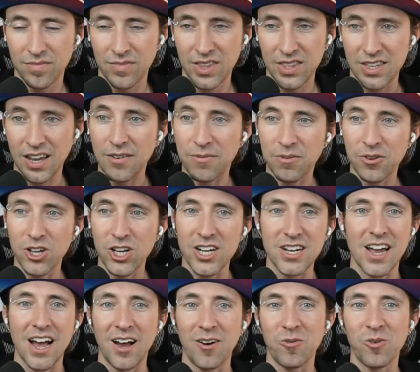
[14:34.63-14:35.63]
definitely
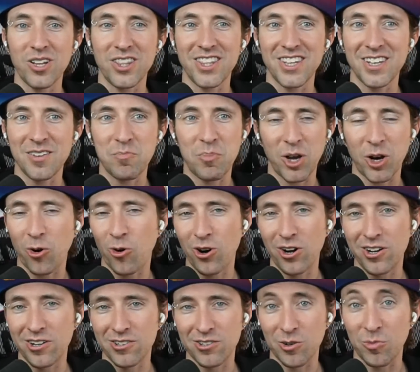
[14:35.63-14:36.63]
not what the
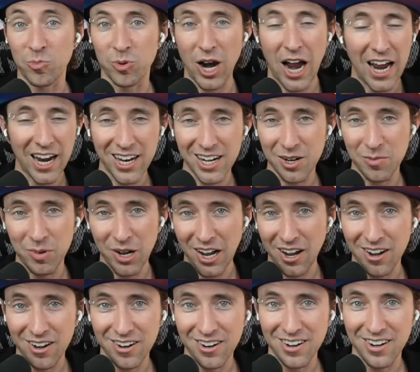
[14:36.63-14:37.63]
Bitcoiners are bragging
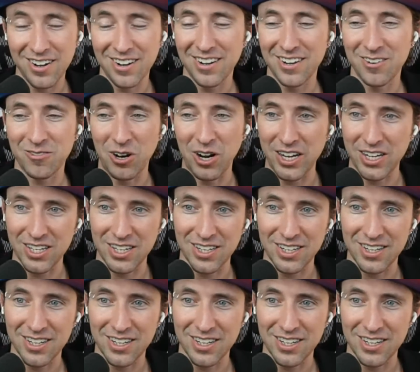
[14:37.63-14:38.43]
about, right?